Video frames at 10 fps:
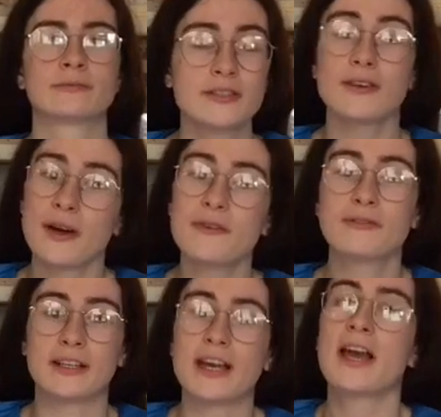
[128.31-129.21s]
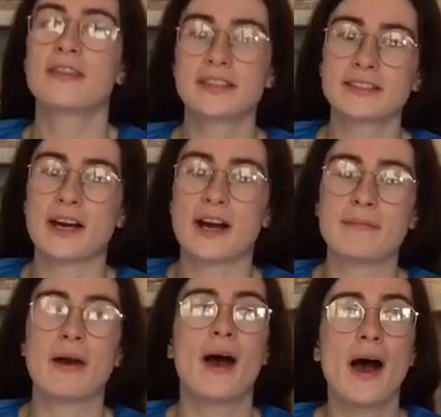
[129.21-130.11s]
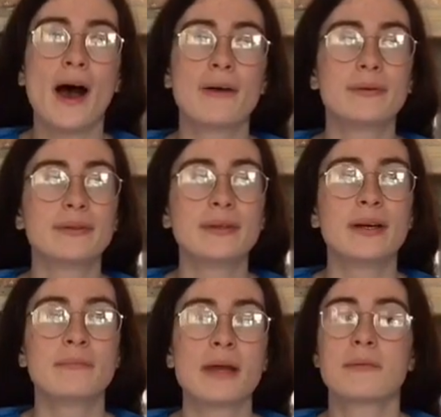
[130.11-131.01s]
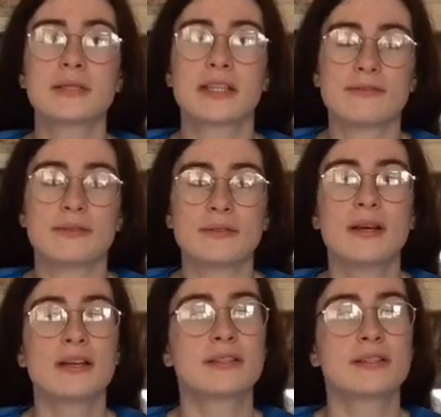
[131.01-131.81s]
So hopefully, this time, I will be able to give you